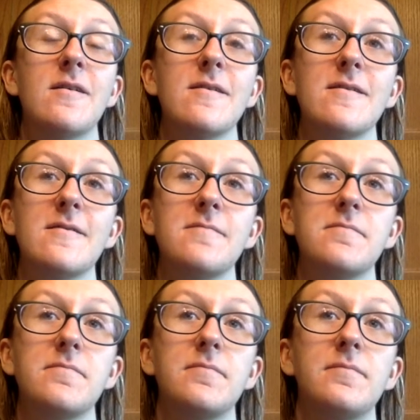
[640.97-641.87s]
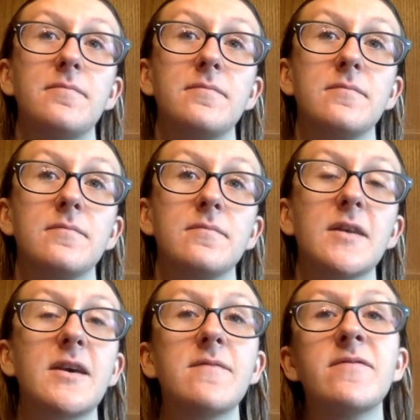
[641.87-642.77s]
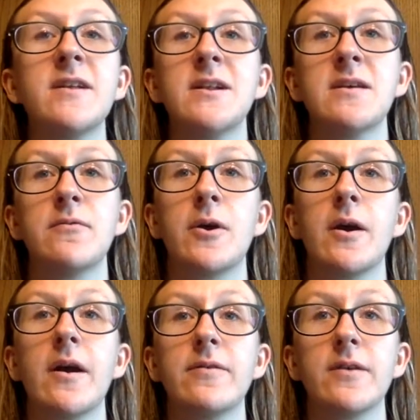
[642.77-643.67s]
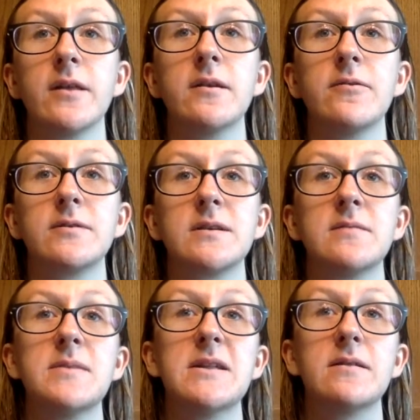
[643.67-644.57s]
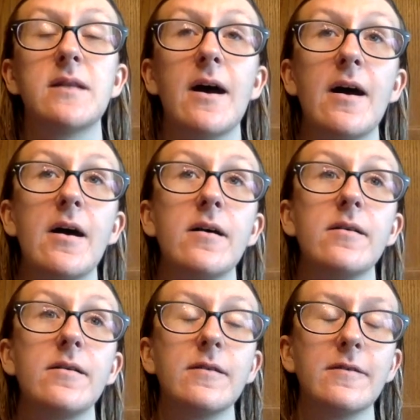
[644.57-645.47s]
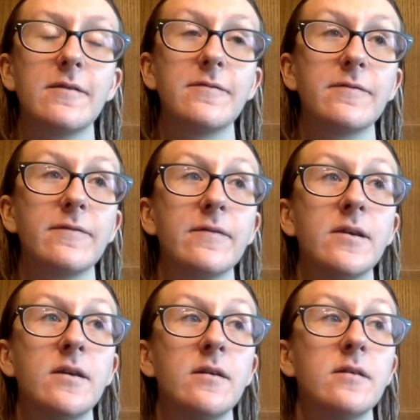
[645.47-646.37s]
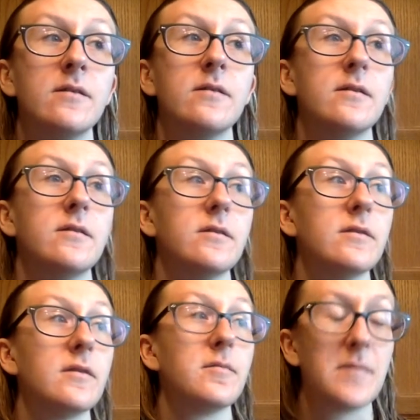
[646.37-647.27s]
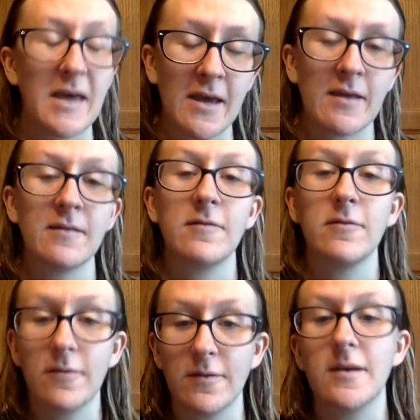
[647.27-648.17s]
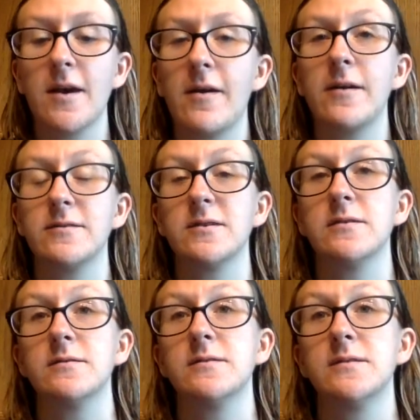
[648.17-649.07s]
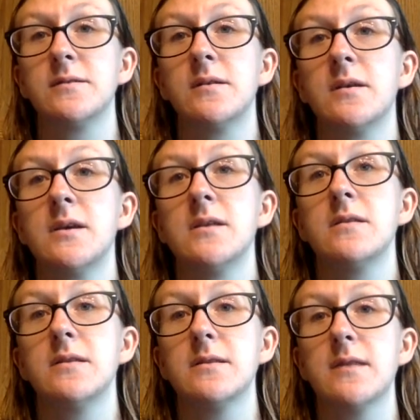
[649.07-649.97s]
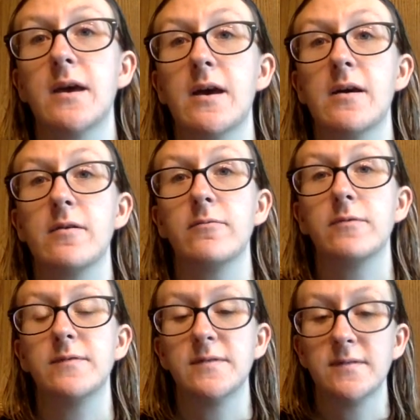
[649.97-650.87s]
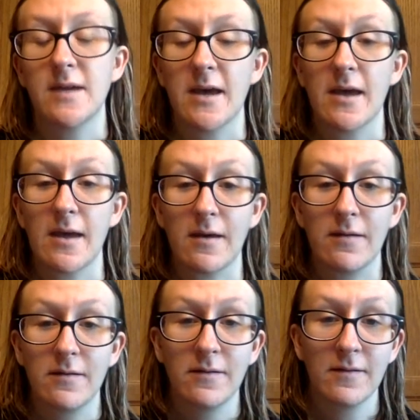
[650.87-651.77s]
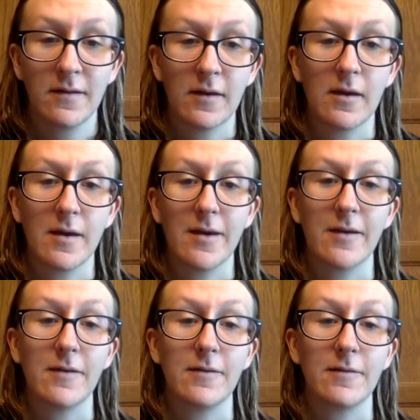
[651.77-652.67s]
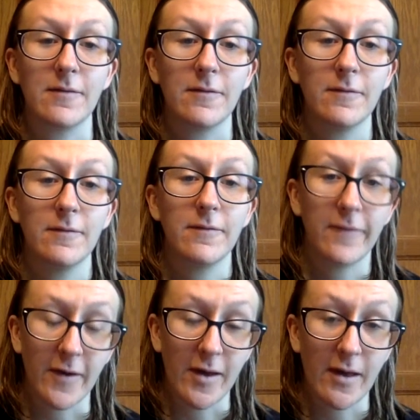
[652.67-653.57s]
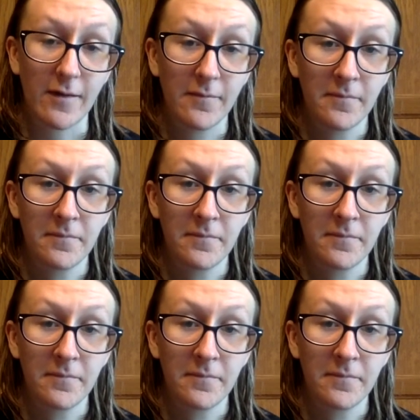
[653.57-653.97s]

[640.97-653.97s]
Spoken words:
um, like Infinity War, I thought there was gonna be a lot of the main good characters that would stay and fight,